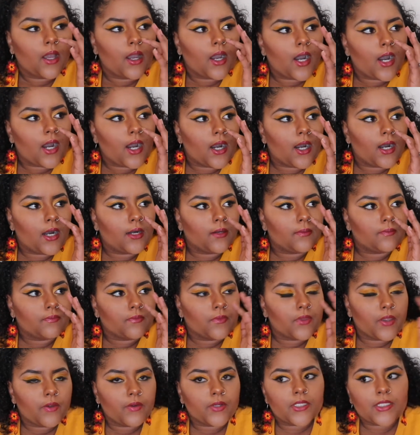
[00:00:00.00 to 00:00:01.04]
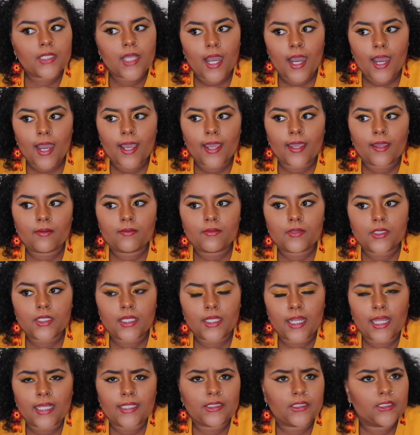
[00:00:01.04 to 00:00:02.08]
um, there are times,
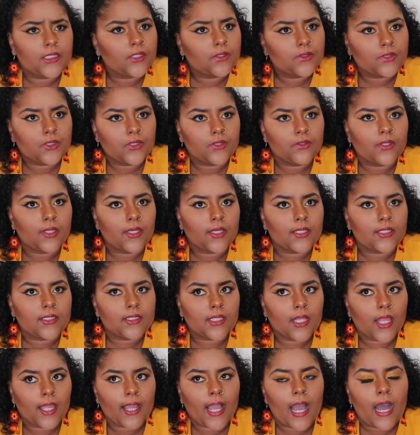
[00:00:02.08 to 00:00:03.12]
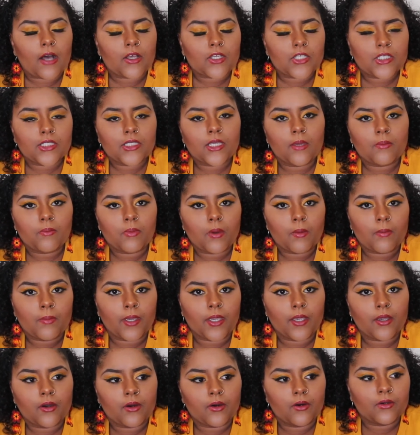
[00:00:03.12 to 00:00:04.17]
and I still do this, like I'll skip a
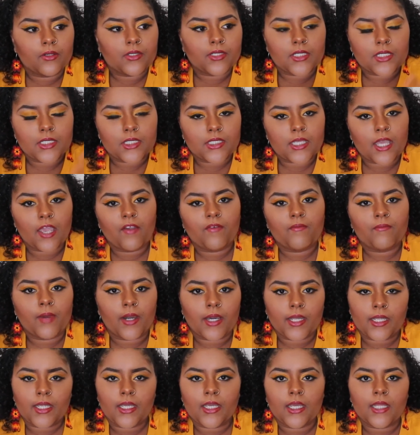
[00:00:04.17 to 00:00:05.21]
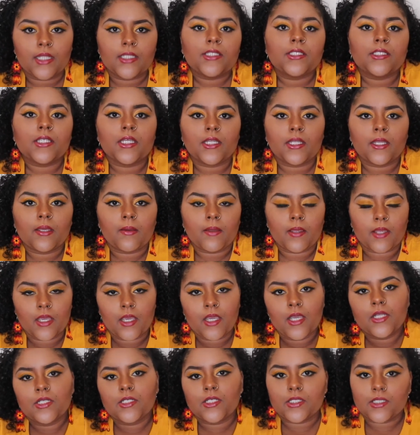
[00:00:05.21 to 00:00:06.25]
meal to save money and send it
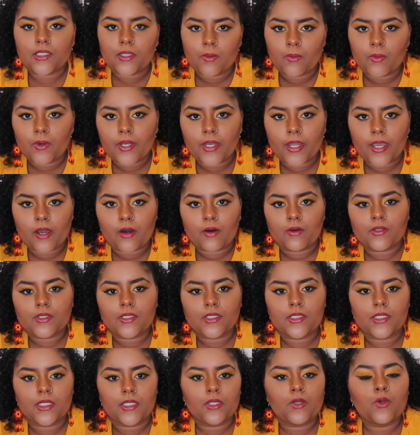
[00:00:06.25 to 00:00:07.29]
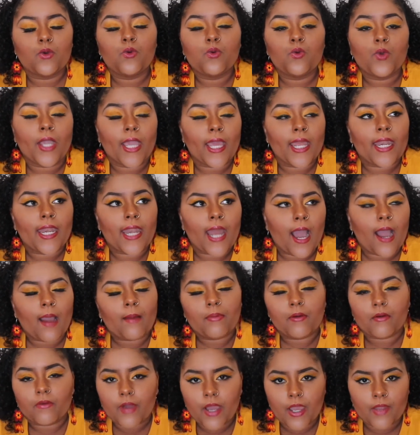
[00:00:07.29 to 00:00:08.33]
to someone else who
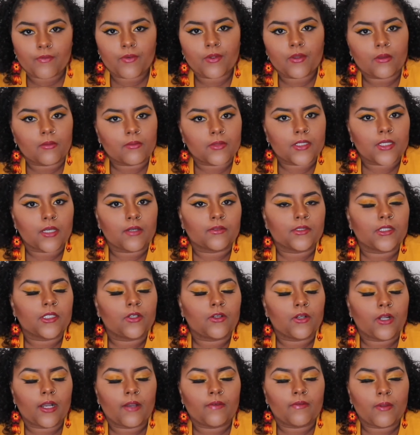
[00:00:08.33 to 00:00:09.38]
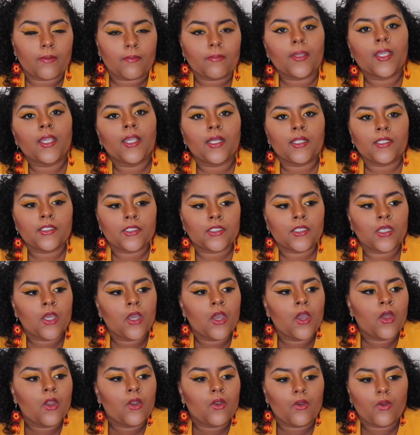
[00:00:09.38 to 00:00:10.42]
cannot provide for themselves. They do not have the means
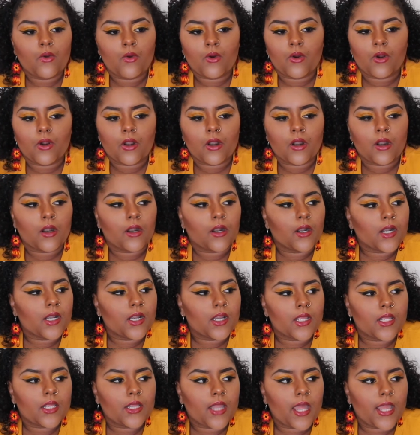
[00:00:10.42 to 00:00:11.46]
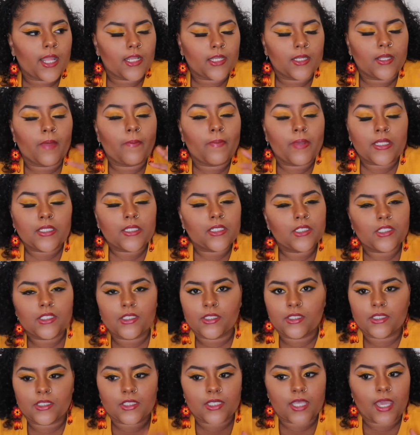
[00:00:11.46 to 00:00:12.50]
nor they, they basically
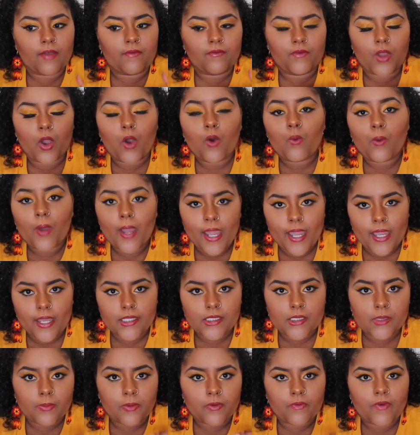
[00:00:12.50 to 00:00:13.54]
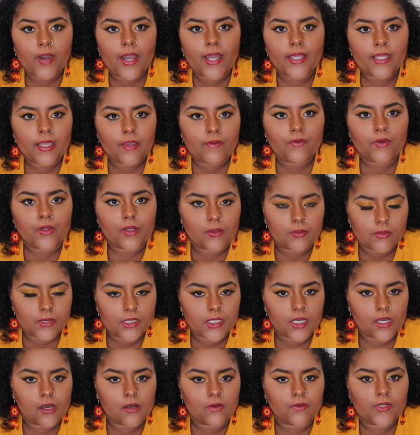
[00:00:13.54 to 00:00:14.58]
just have no way to provide that for
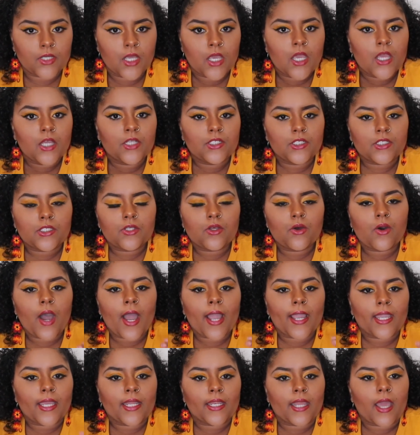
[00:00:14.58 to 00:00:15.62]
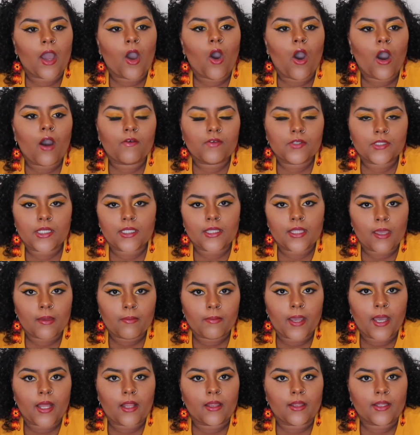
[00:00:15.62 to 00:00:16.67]
themselves just so I can offset that
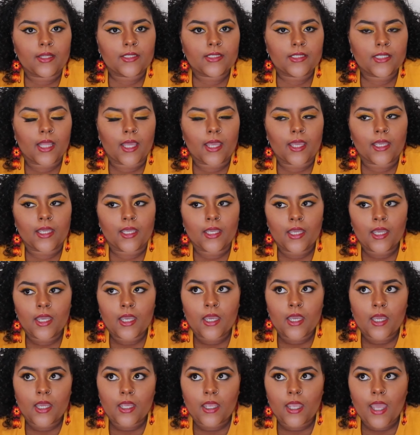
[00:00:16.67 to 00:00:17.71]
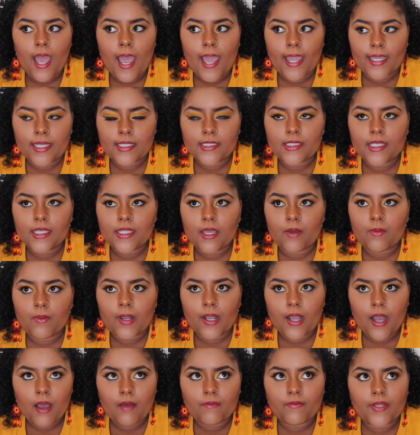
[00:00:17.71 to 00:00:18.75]
balance. Like I can say that
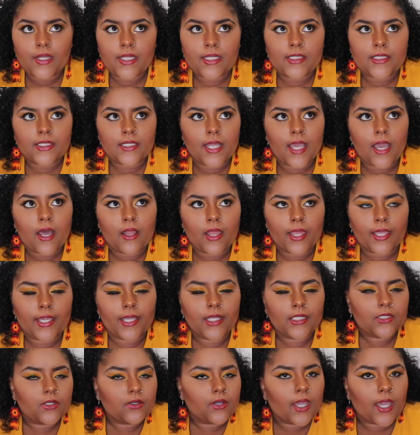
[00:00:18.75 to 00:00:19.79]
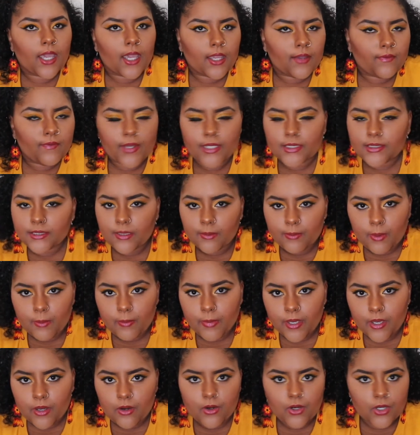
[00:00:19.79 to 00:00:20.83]
with confidence now. Like it's okay if I skip a
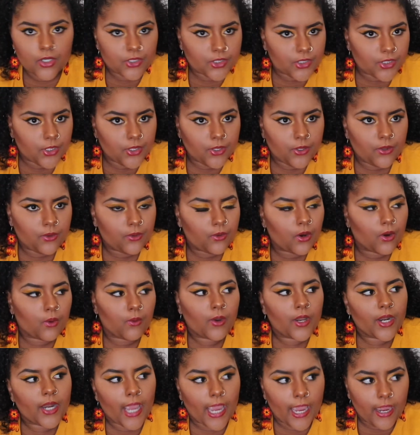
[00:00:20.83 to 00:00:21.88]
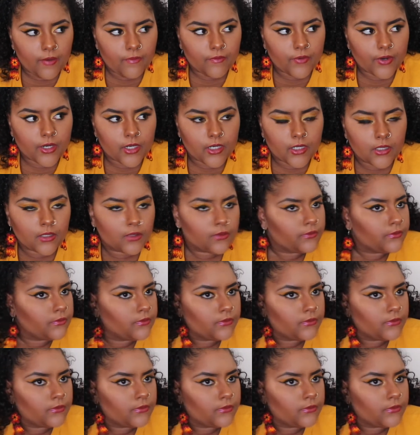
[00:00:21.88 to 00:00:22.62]
meal or two or whatever